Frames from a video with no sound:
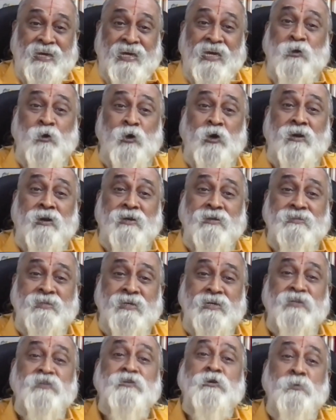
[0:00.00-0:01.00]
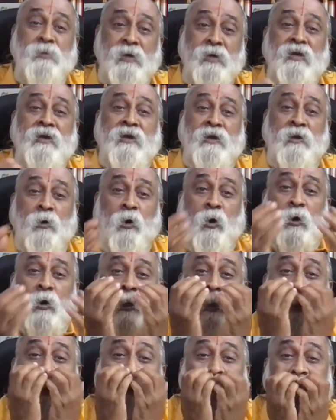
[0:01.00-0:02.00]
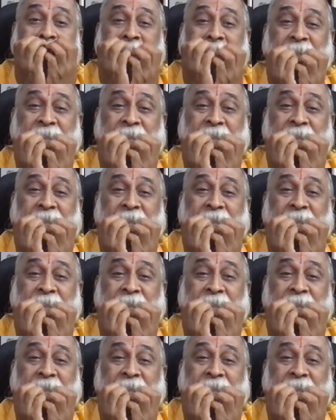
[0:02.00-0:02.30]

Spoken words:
ignorance has to be ignored.